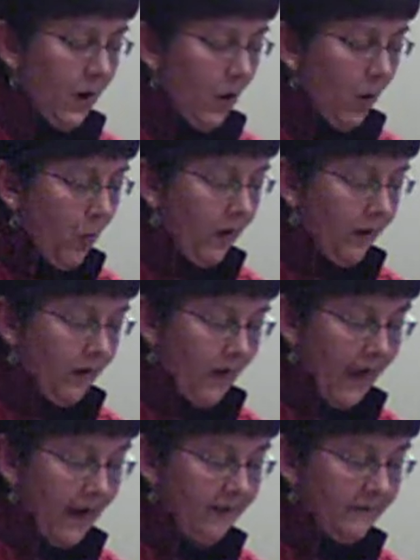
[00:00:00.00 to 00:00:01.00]
will
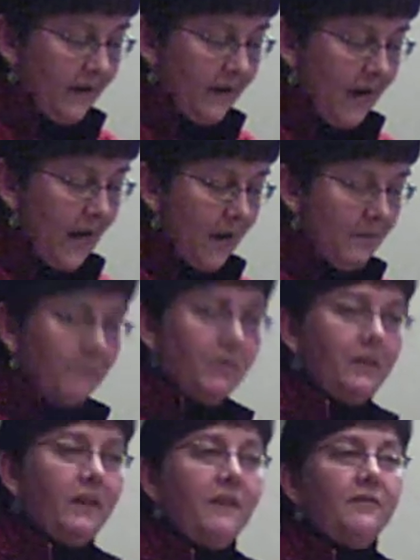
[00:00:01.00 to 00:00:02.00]
have a common
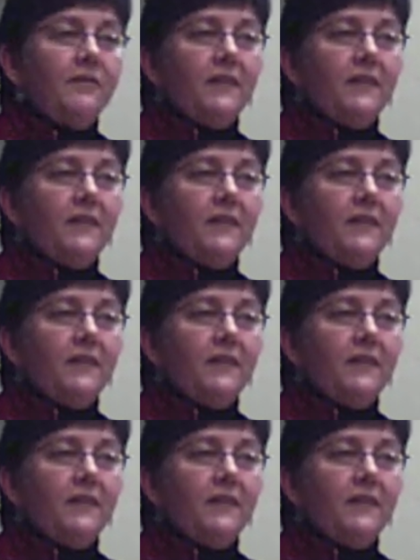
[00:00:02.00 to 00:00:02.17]
belief